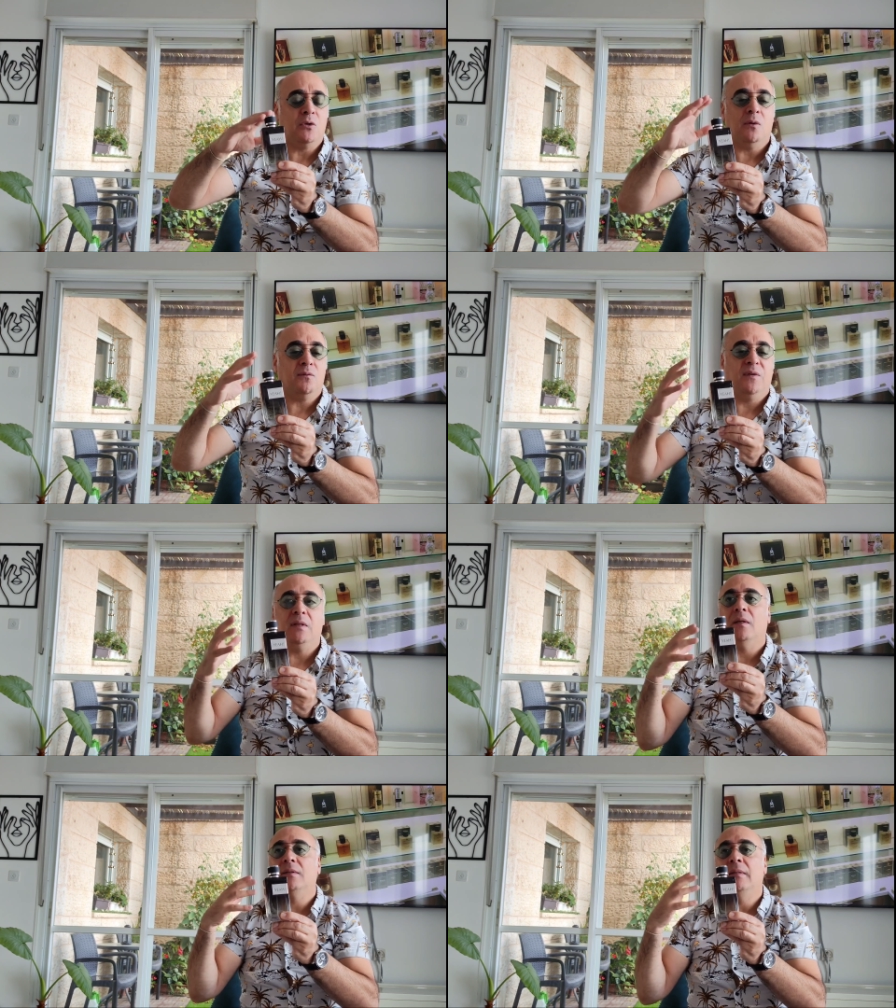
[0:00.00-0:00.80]
You don't
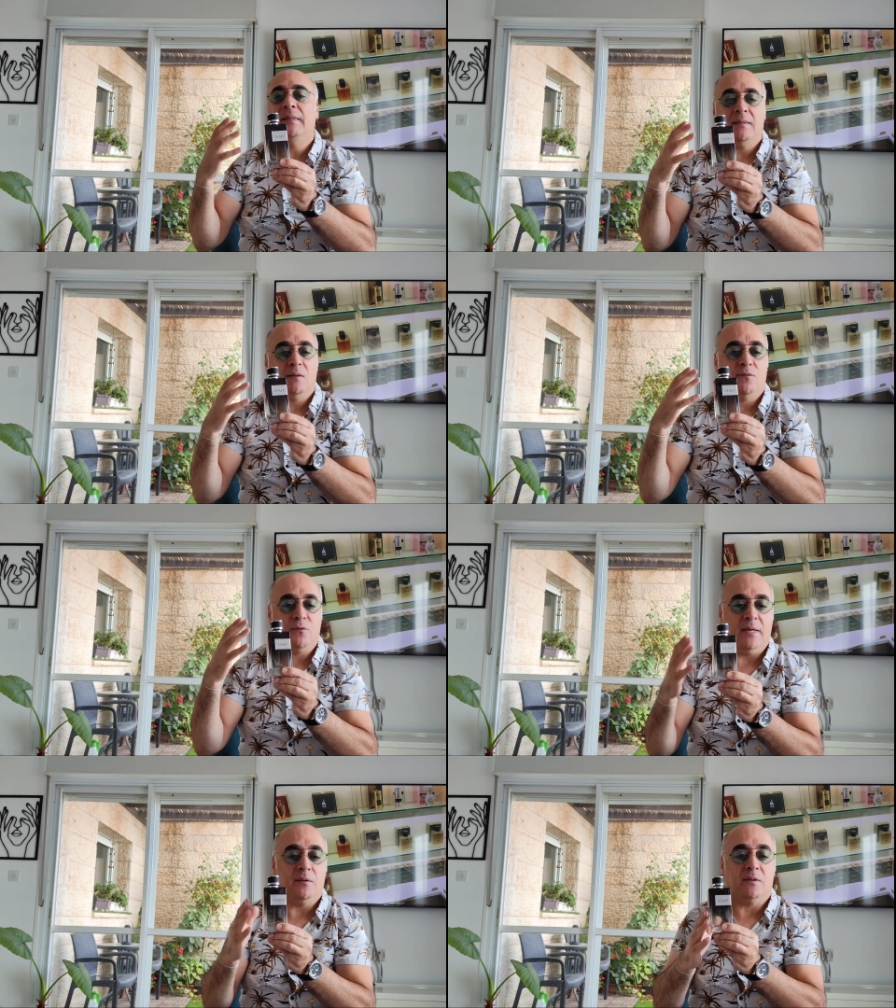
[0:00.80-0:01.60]
feel a synthetic
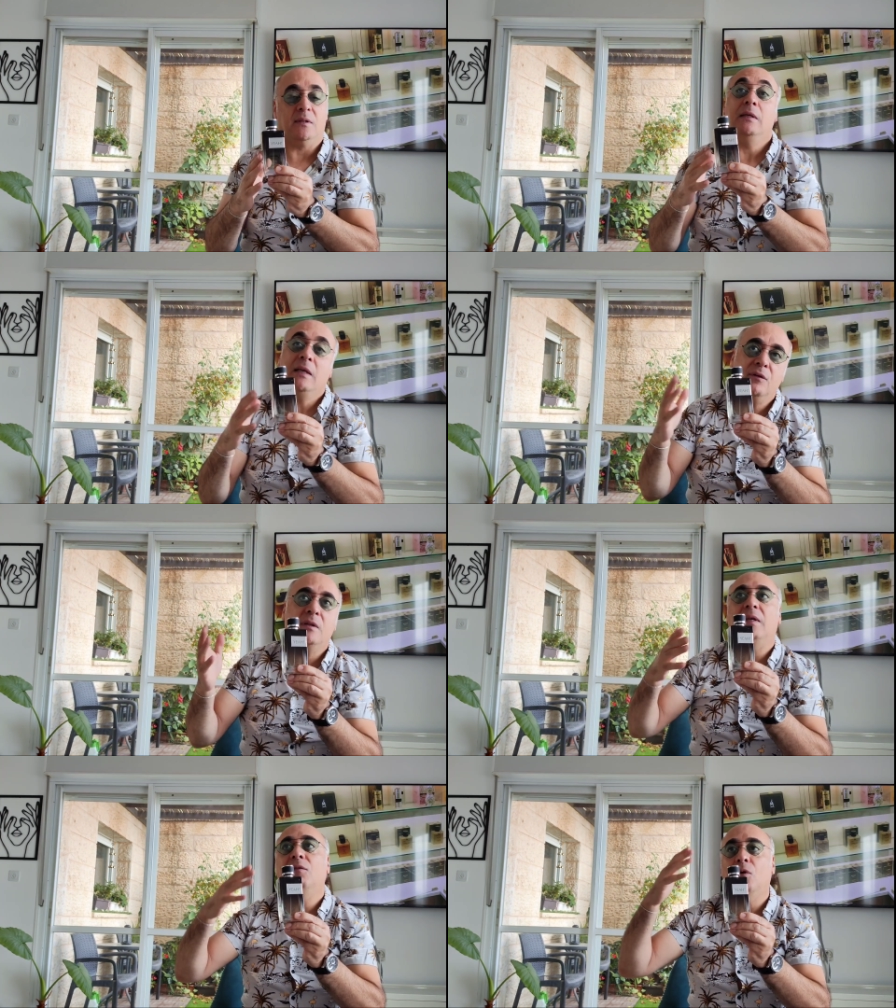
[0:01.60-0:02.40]
fragrance,
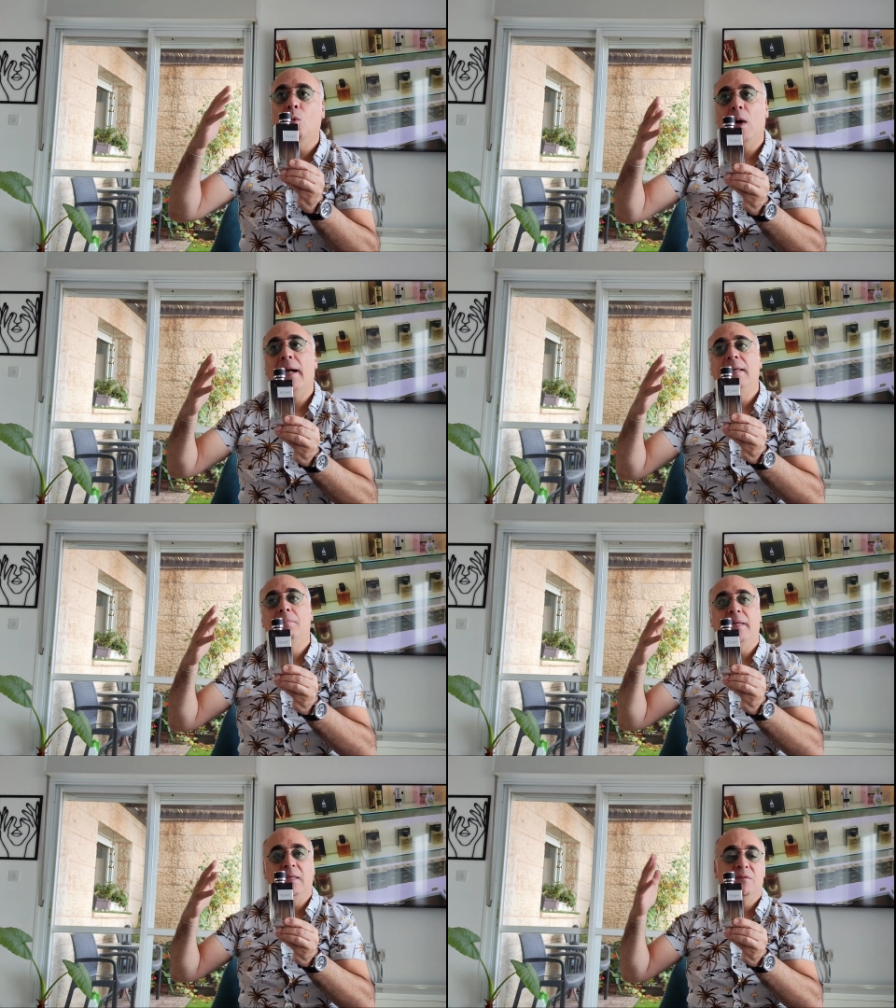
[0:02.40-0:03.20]
even if the Y
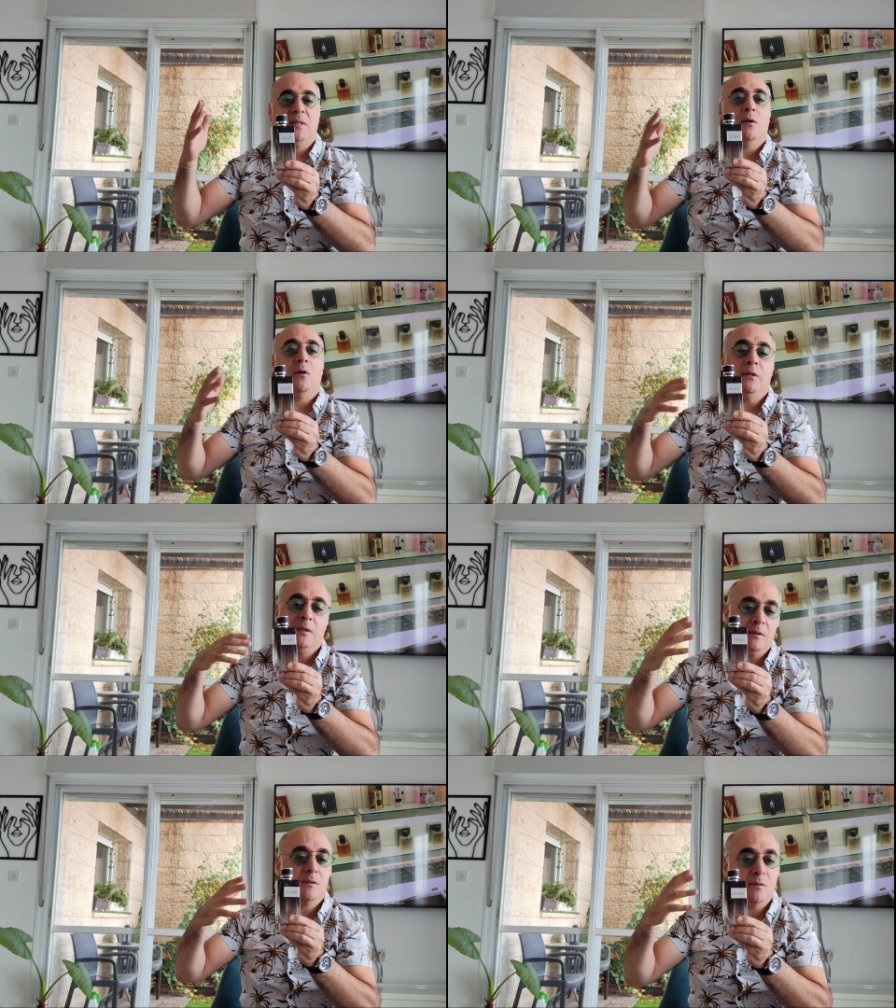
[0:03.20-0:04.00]
by Yves Saint
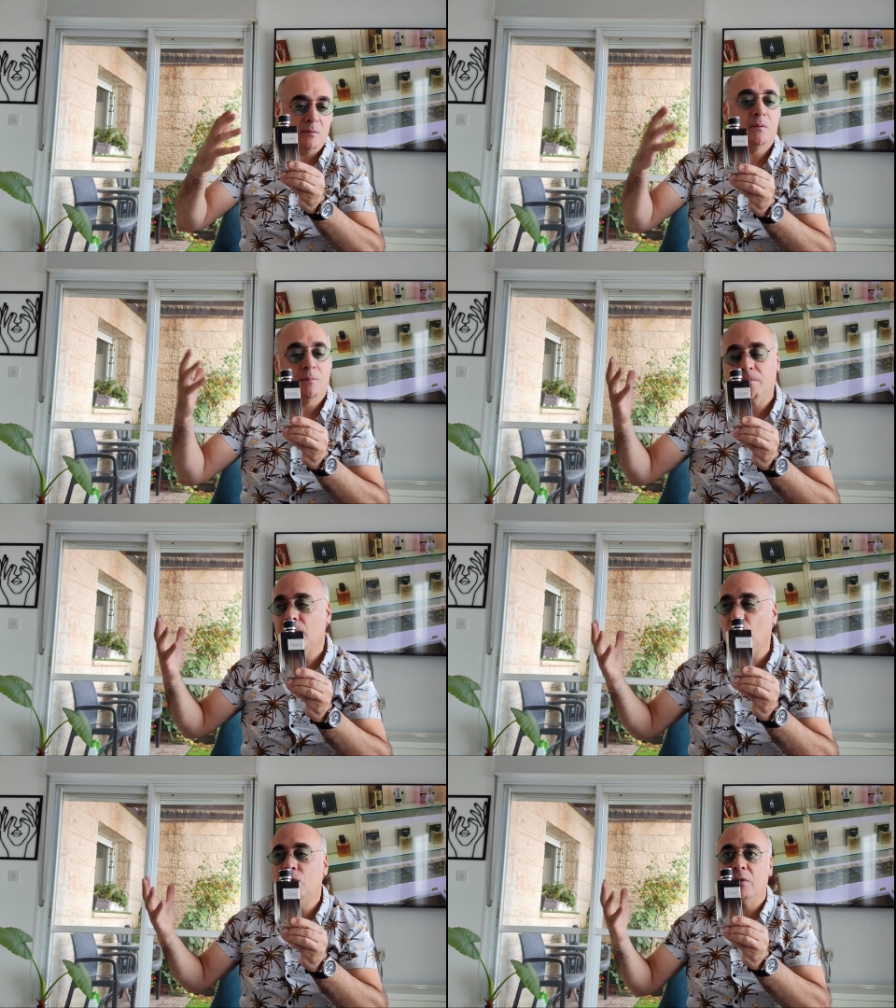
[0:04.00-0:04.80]
Laurent is
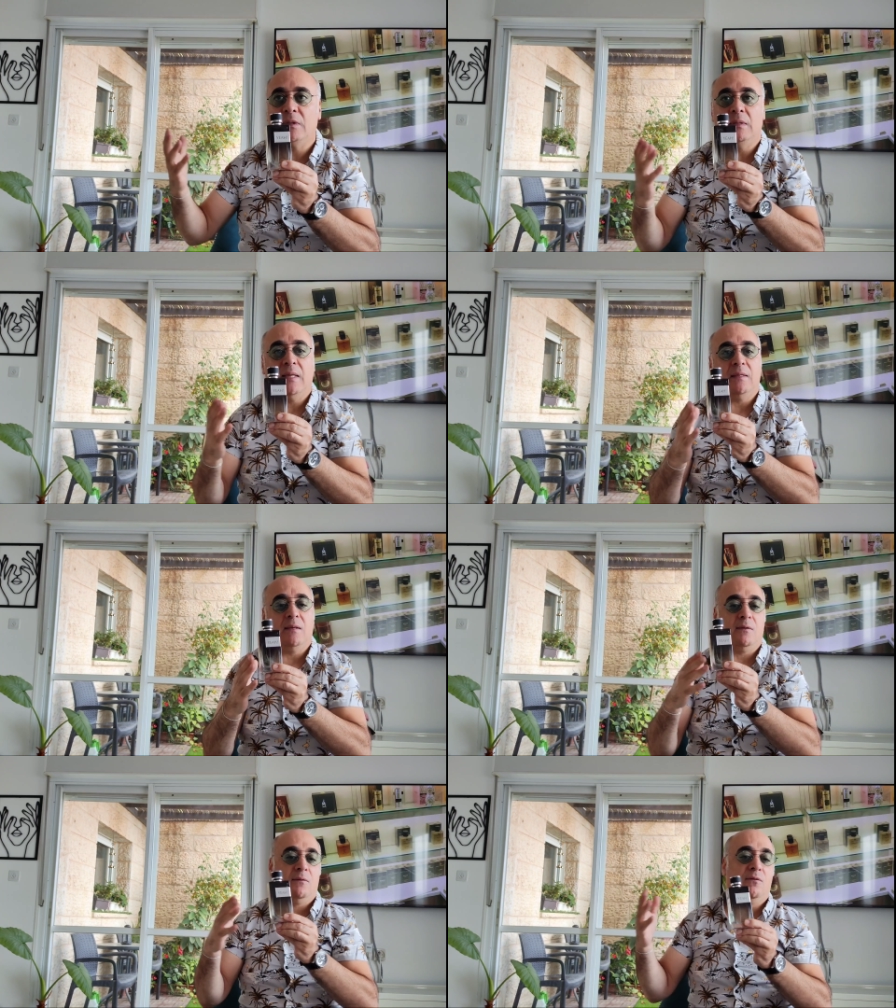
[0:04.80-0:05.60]
also a
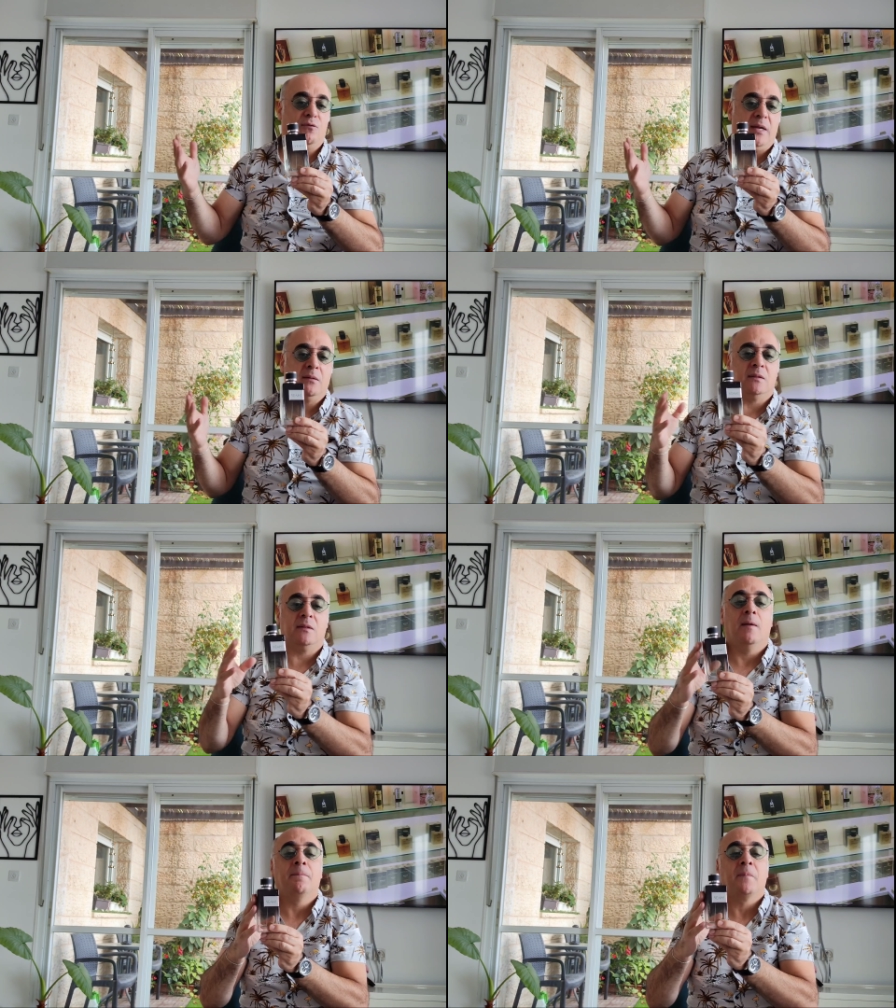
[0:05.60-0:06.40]
synthetic fragrance.